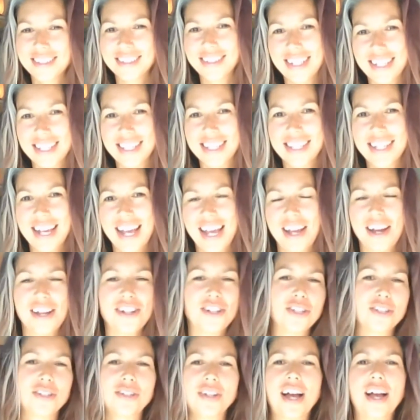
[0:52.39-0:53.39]
Let's say I
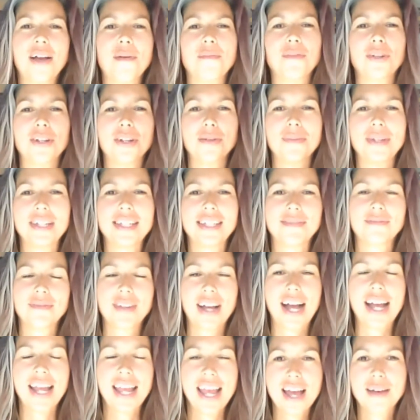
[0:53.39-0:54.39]

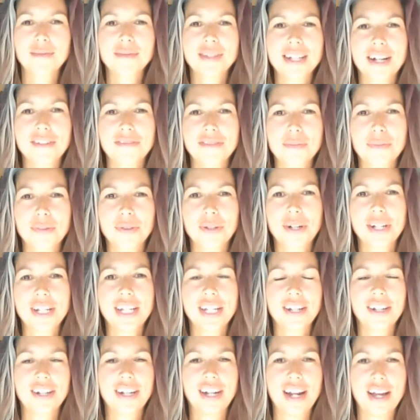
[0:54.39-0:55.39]
am self-employed
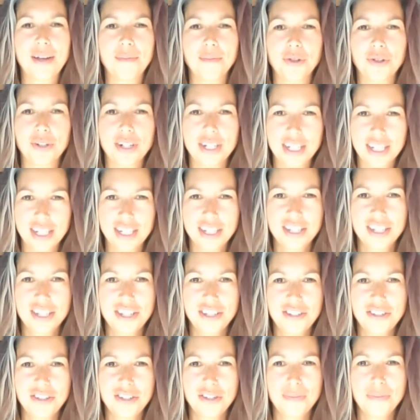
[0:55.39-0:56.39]
here, and I'm going to
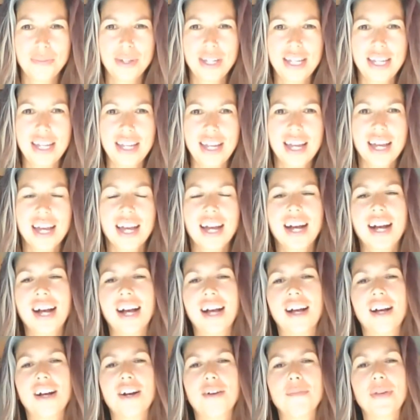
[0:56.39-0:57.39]
continue to be
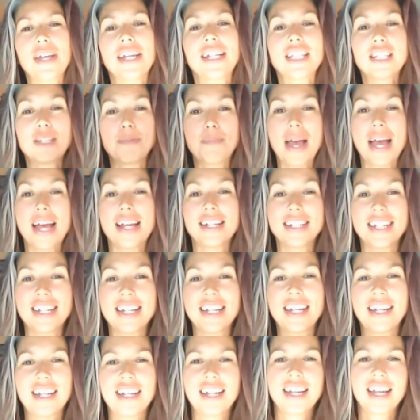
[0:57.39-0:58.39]
expanding
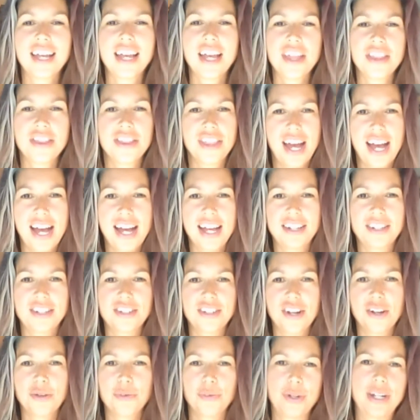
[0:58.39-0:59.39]
that
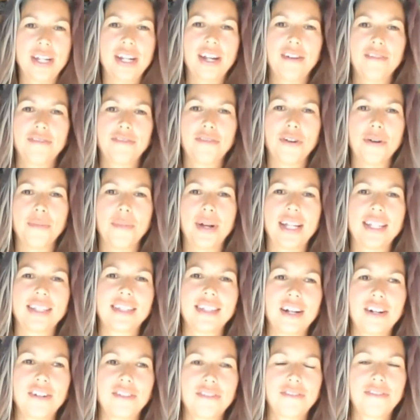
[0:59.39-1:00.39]
arena for
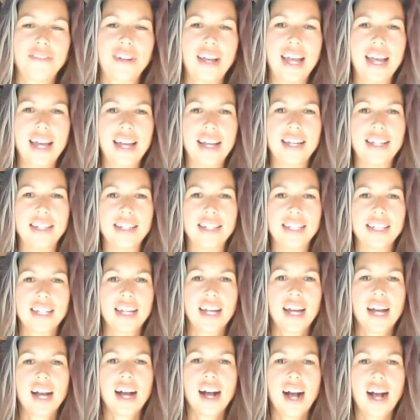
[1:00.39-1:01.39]
myself, and
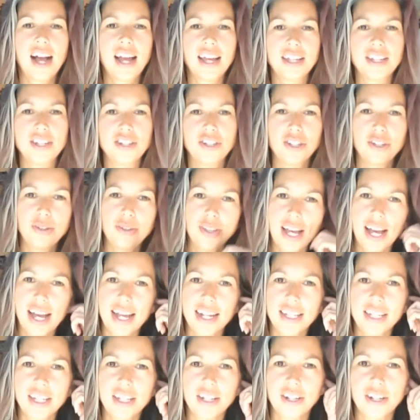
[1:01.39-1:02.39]
I can do that
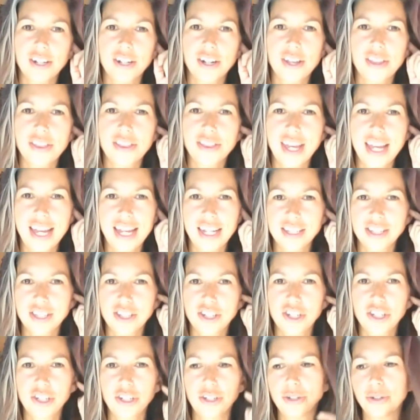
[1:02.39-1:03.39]
here thanks
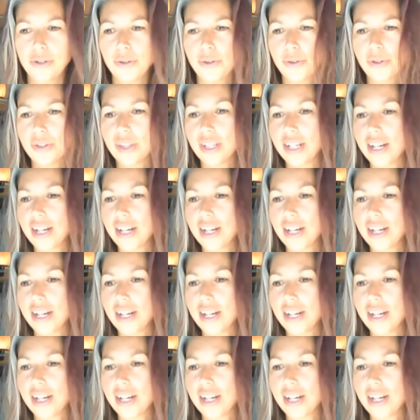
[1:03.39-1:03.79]
to the